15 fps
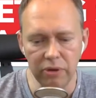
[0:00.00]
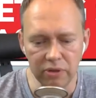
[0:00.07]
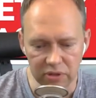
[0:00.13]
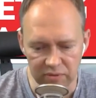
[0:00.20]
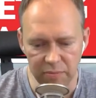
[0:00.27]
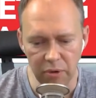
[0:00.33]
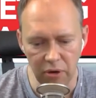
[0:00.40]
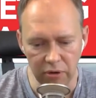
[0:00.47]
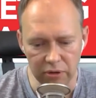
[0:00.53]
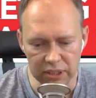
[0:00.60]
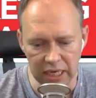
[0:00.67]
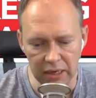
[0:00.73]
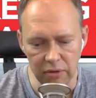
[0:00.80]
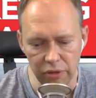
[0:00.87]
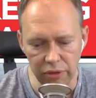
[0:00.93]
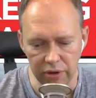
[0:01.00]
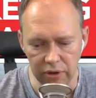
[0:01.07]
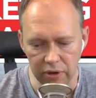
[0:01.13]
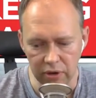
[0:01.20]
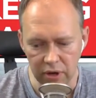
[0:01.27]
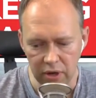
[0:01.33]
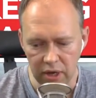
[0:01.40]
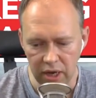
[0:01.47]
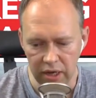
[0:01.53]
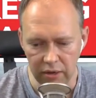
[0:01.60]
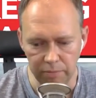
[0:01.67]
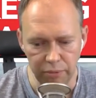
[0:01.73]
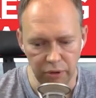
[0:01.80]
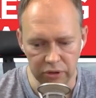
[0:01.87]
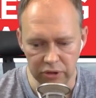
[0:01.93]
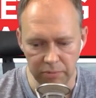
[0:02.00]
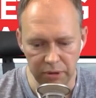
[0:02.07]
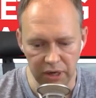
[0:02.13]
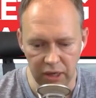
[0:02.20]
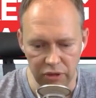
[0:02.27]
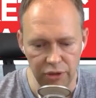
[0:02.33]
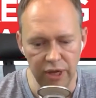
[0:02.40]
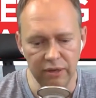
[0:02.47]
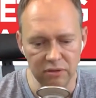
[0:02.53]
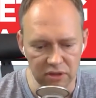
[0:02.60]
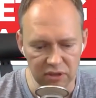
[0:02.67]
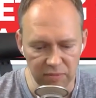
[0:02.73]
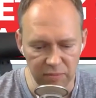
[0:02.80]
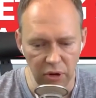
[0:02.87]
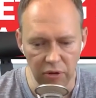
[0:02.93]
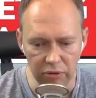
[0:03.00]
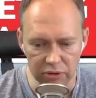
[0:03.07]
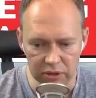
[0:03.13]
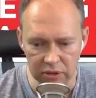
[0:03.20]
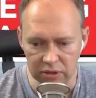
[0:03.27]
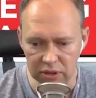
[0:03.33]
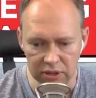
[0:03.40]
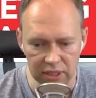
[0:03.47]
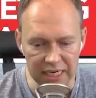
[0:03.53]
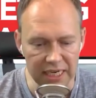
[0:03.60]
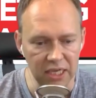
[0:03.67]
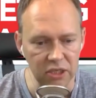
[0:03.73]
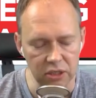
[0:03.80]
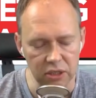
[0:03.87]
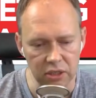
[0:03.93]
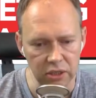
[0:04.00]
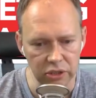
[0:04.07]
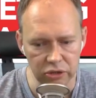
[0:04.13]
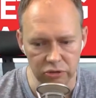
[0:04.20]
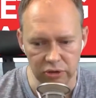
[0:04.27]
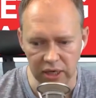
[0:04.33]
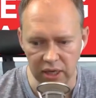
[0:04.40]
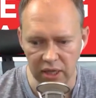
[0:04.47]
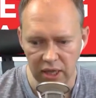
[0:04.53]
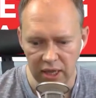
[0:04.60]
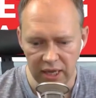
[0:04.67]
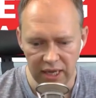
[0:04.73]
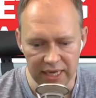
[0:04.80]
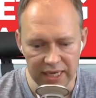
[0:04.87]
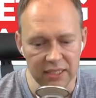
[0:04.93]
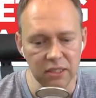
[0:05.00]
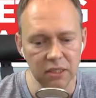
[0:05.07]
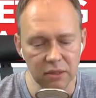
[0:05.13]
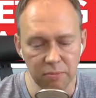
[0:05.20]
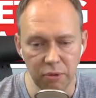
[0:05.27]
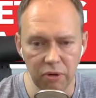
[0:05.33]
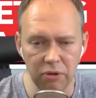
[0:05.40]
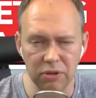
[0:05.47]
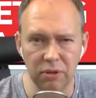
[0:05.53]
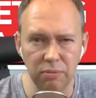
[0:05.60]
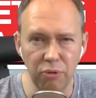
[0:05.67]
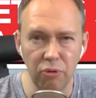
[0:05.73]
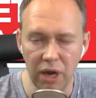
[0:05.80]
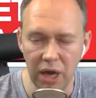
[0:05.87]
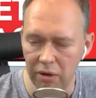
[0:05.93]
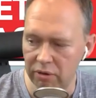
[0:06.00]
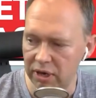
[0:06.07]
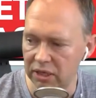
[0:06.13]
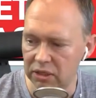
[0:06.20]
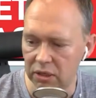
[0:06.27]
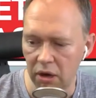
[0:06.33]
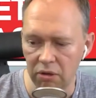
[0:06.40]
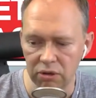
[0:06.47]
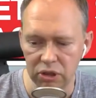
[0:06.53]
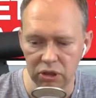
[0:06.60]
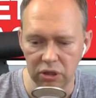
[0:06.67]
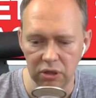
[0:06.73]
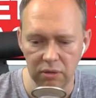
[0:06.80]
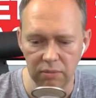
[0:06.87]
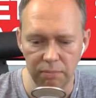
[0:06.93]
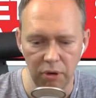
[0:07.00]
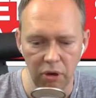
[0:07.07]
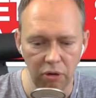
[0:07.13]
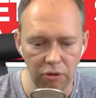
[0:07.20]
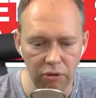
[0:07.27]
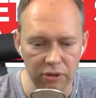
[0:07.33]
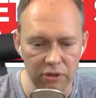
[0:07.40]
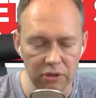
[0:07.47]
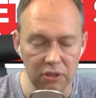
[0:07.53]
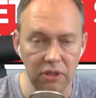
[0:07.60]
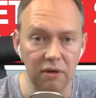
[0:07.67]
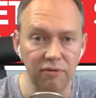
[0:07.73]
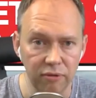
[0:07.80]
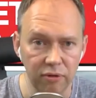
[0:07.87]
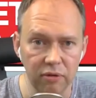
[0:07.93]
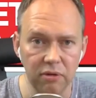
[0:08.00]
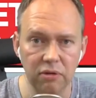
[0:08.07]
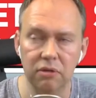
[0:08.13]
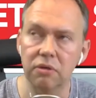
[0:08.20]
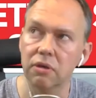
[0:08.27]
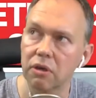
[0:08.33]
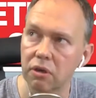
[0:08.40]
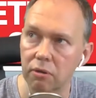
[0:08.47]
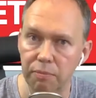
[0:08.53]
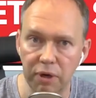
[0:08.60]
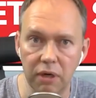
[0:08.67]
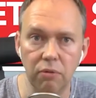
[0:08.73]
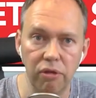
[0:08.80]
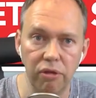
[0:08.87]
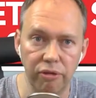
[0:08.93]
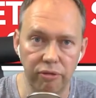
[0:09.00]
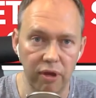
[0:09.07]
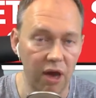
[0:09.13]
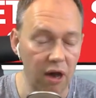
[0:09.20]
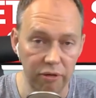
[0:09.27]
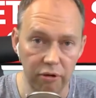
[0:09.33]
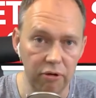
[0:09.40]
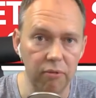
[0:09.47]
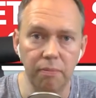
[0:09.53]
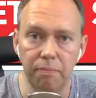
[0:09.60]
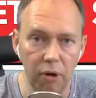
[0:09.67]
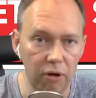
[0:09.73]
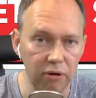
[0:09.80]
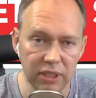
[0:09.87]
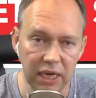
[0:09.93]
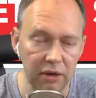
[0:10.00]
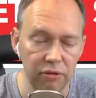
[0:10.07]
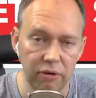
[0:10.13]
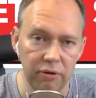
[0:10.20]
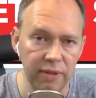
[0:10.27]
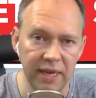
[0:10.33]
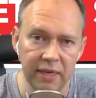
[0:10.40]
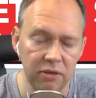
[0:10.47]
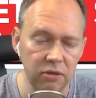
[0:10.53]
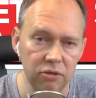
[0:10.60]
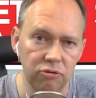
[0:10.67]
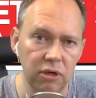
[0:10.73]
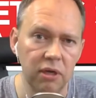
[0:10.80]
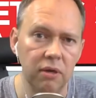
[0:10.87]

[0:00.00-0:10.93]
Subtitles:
of blogs out there, and possibly thousands of blogs in just a niche industry. Yeah. Is it possible nowadays to launch a blog that's different compared with other blogs out there in that industry?